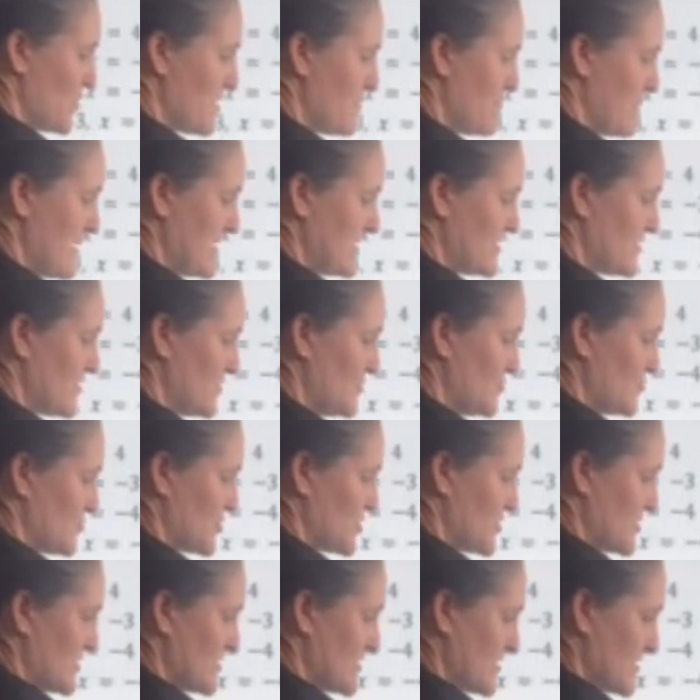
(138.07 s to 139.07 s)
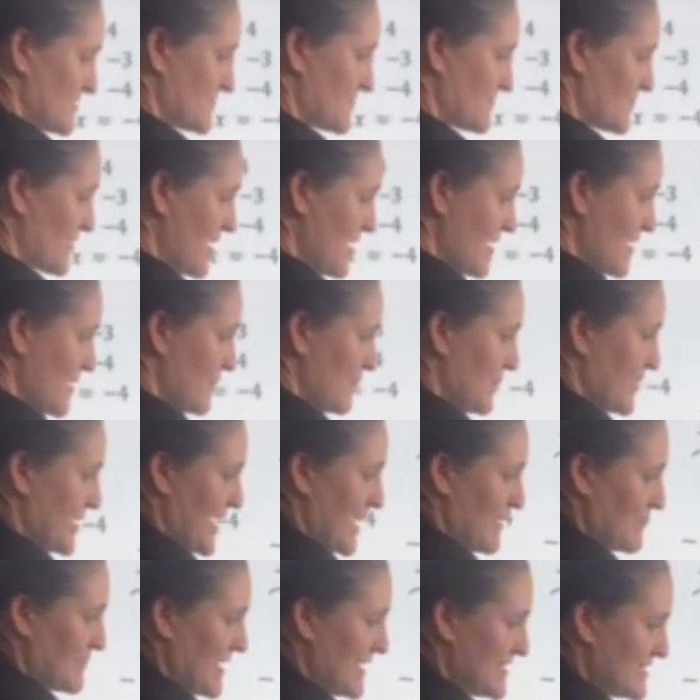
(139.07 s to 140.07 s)
of my solutions. But
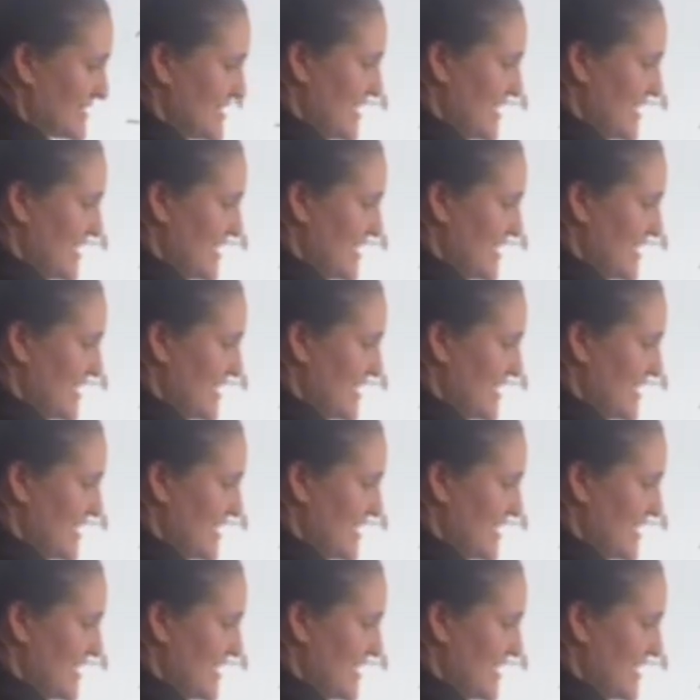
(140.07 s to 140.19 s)
I'm not